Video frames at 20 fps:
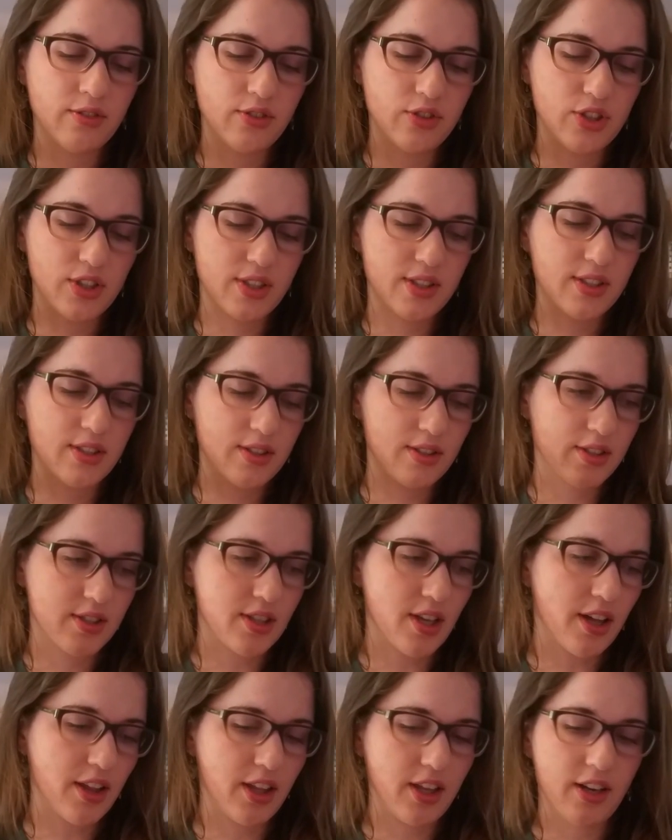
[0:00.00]
just
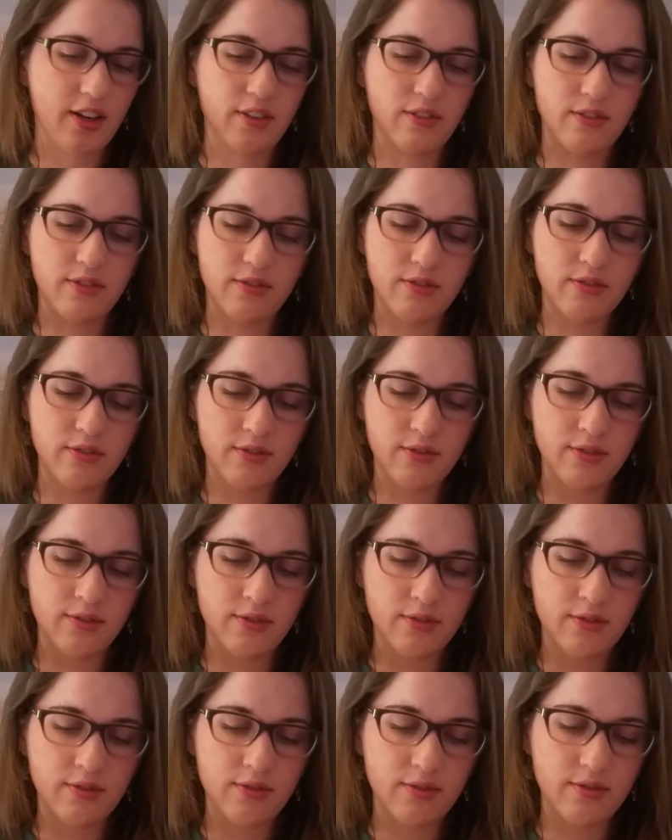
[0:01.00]
solid
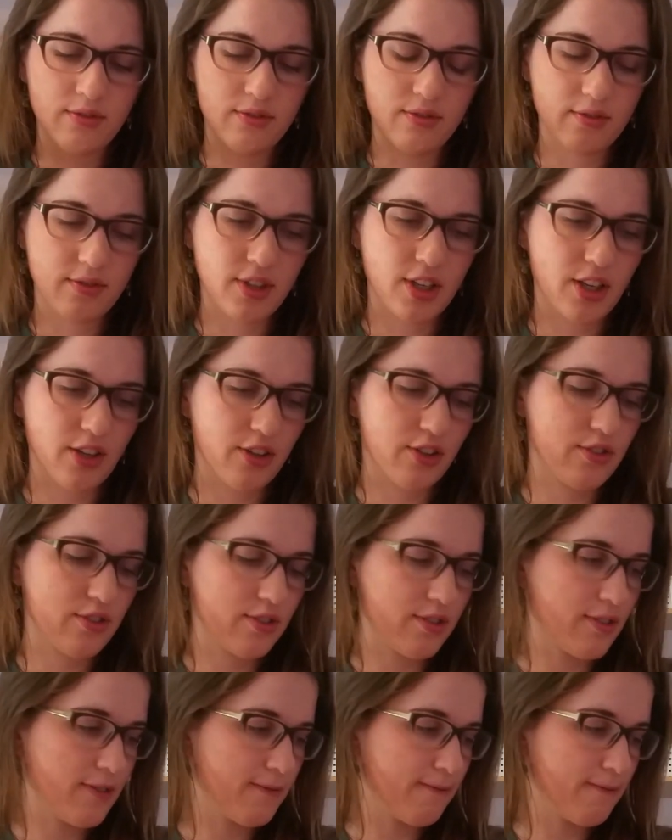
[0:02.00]
colors.